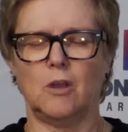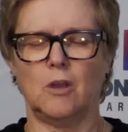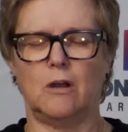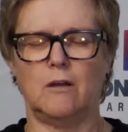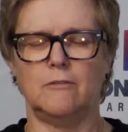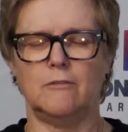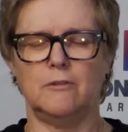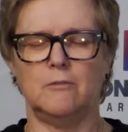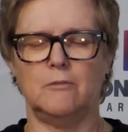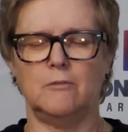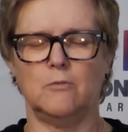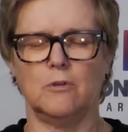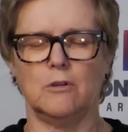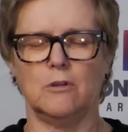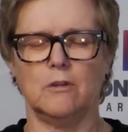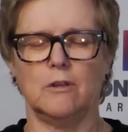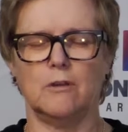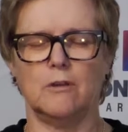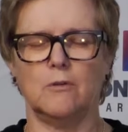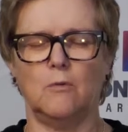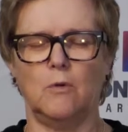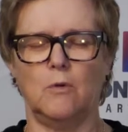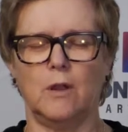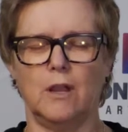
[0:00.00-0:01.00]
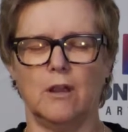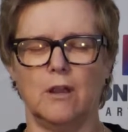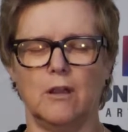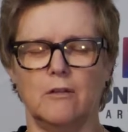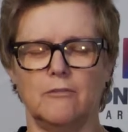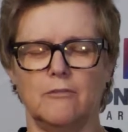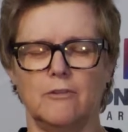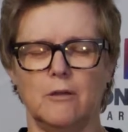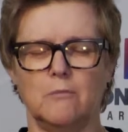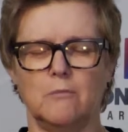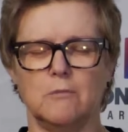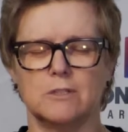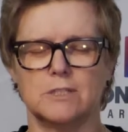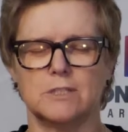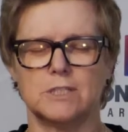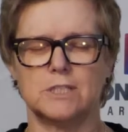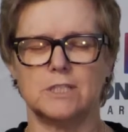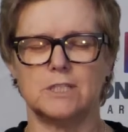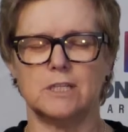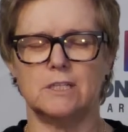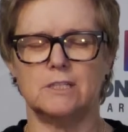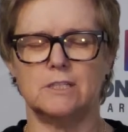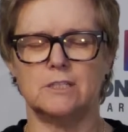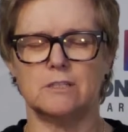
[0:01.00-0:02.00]
Often we're unaware of how
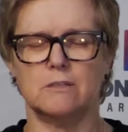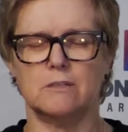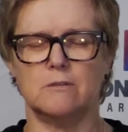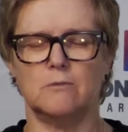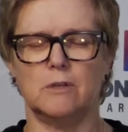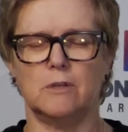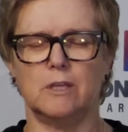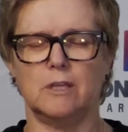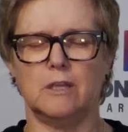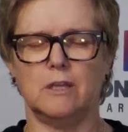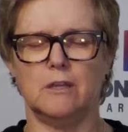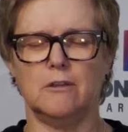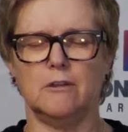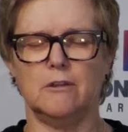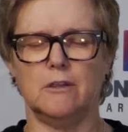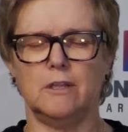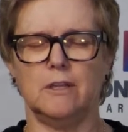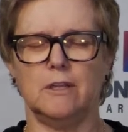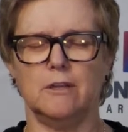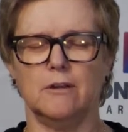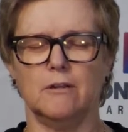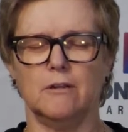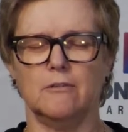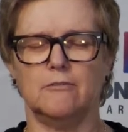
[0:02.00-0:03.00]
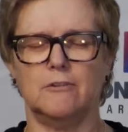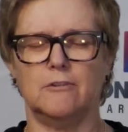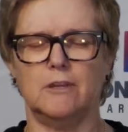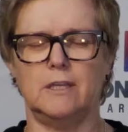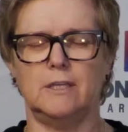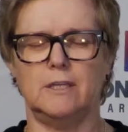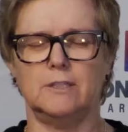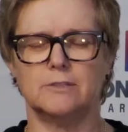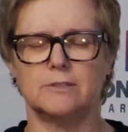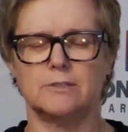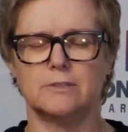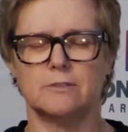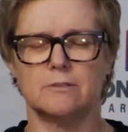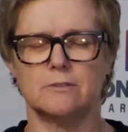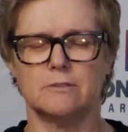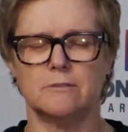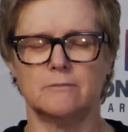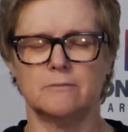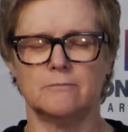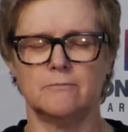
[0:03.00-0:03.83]
much tension we carry in our face.